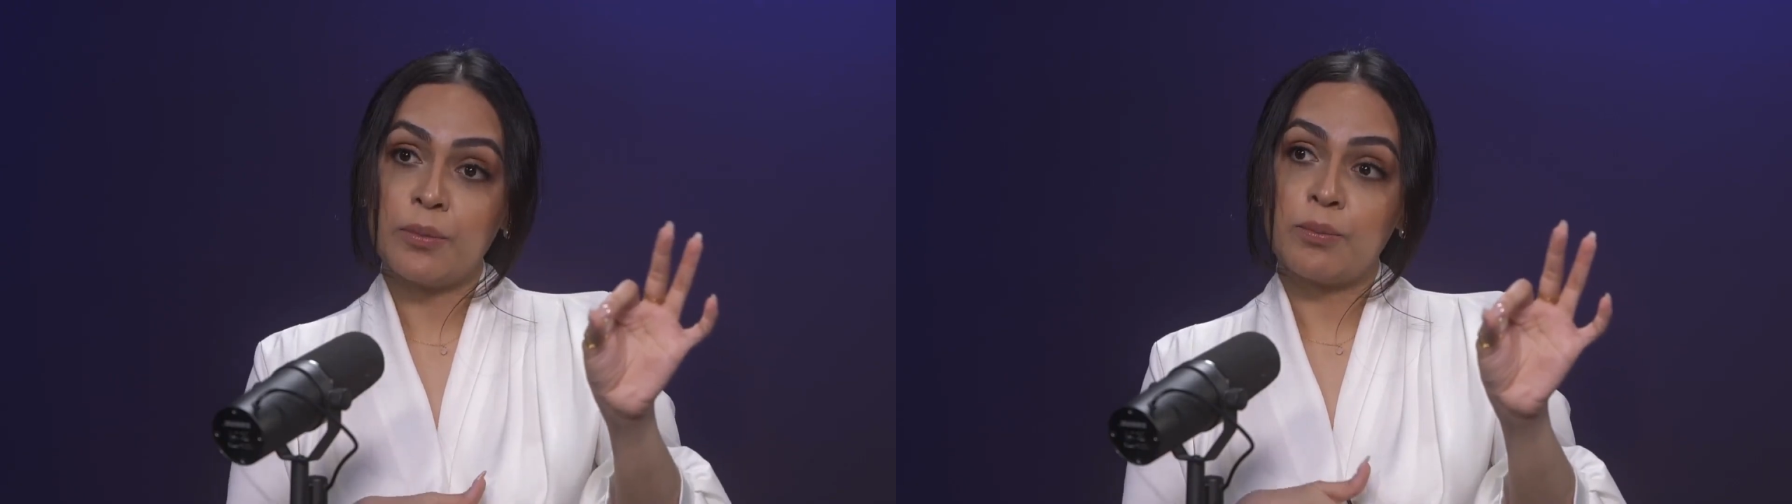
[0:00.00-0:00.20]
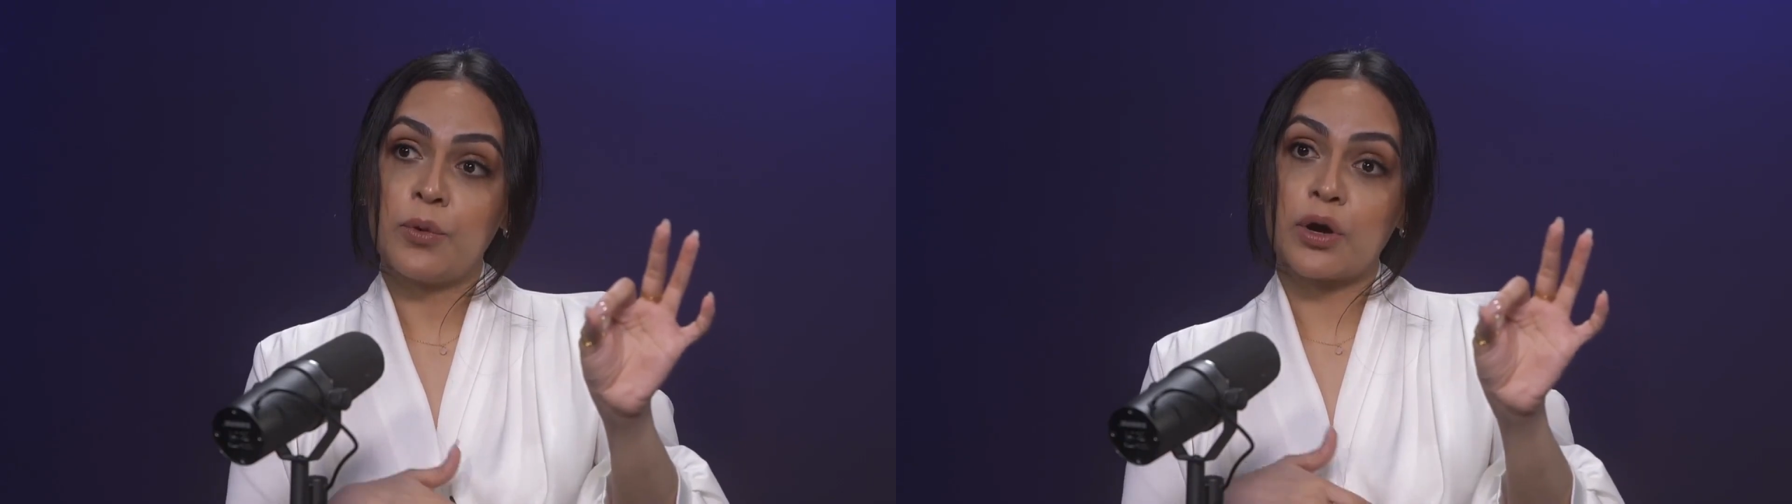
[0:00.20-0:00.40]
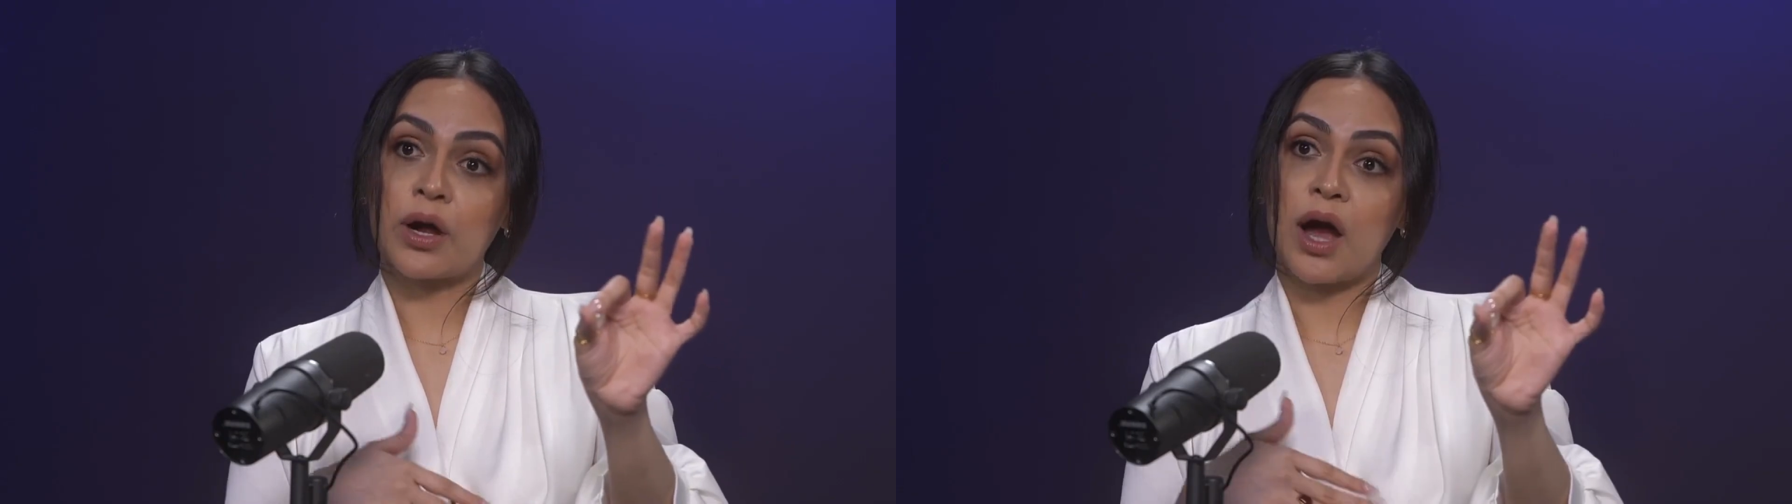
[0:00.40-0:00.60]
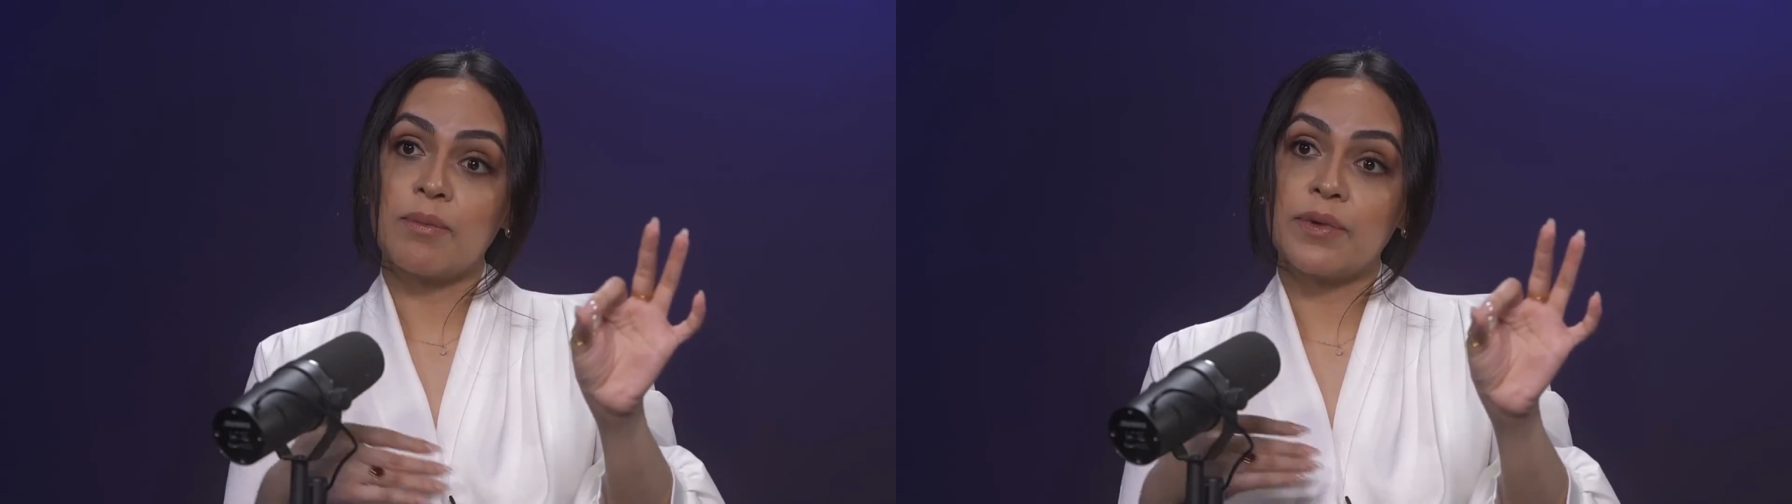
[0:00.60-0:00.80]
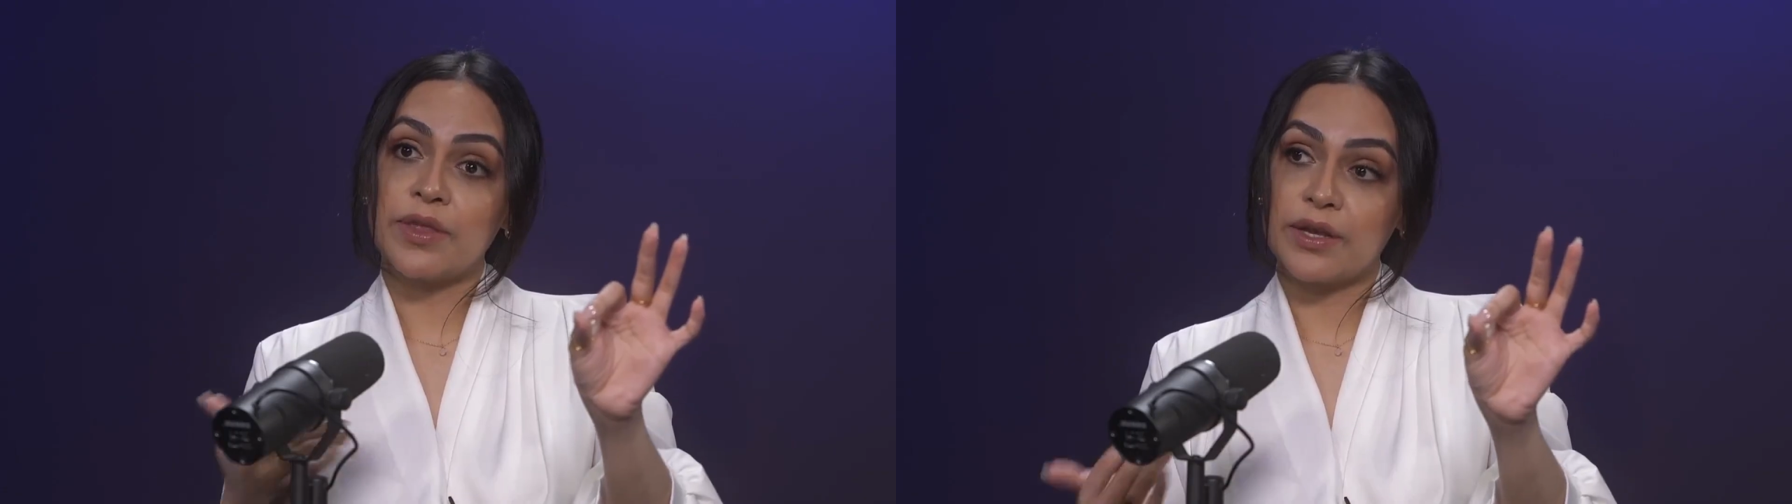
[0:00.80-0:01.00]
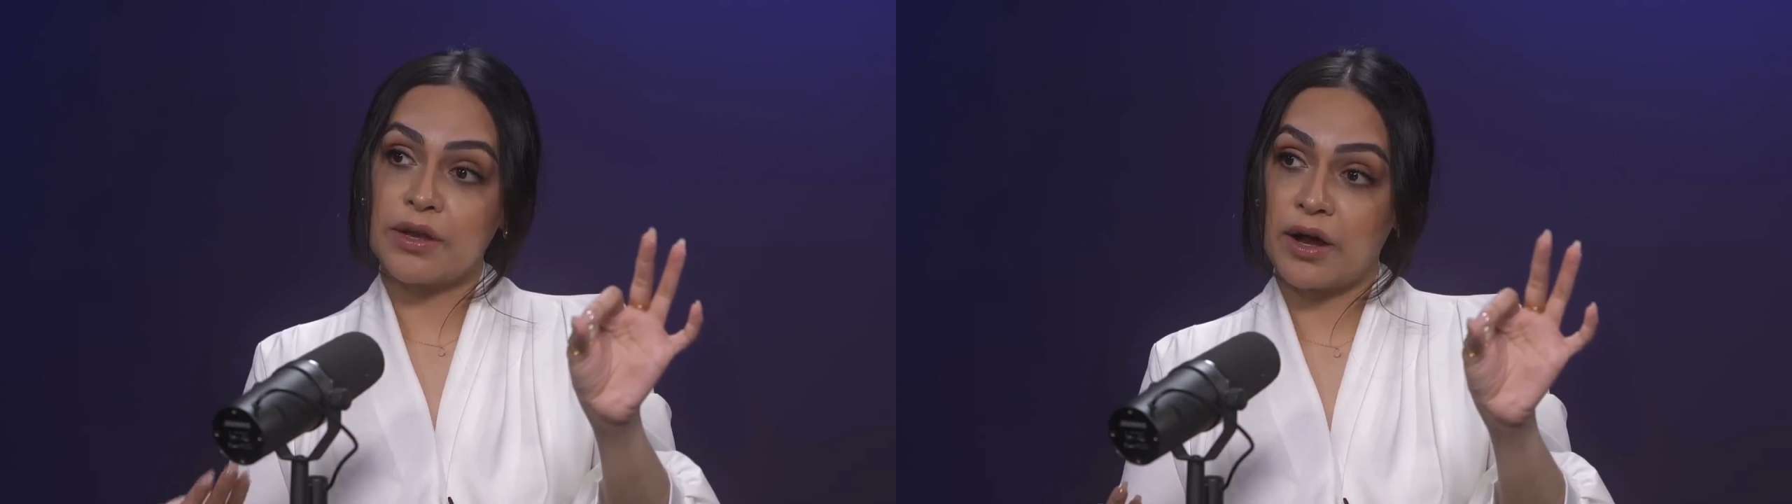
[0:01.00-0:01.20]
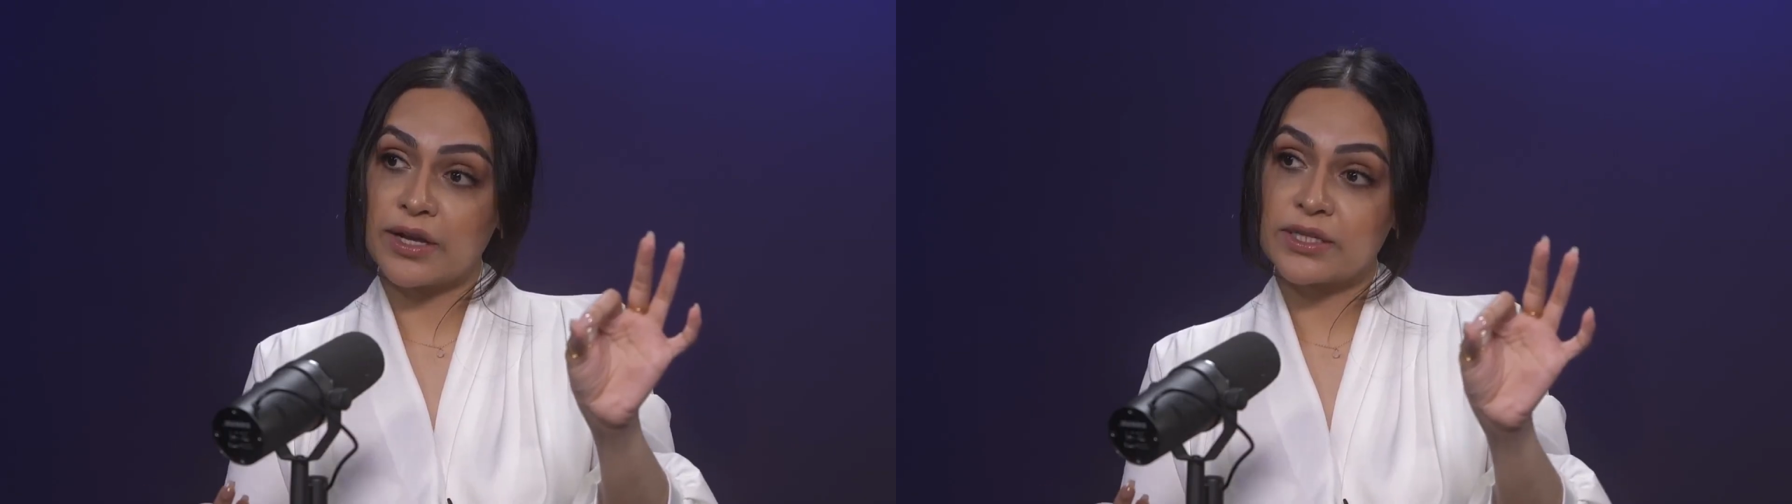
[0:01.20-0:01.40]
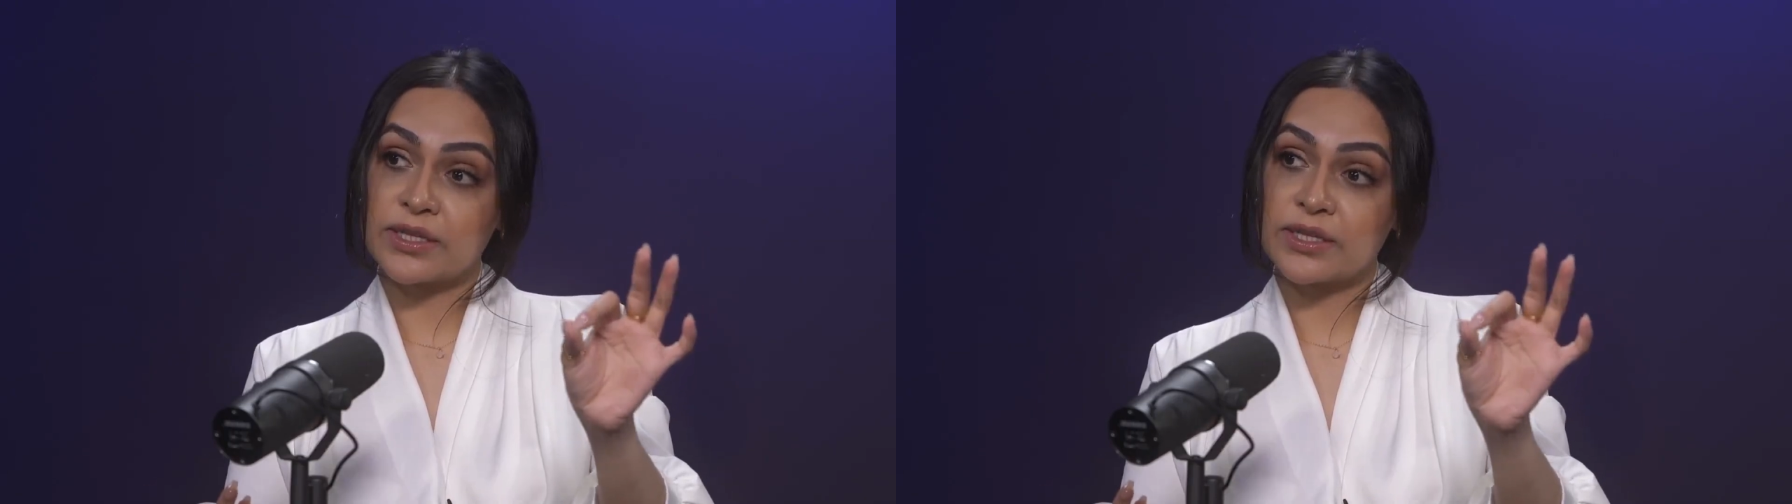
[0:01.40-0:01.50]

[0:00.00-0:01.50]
more common than not,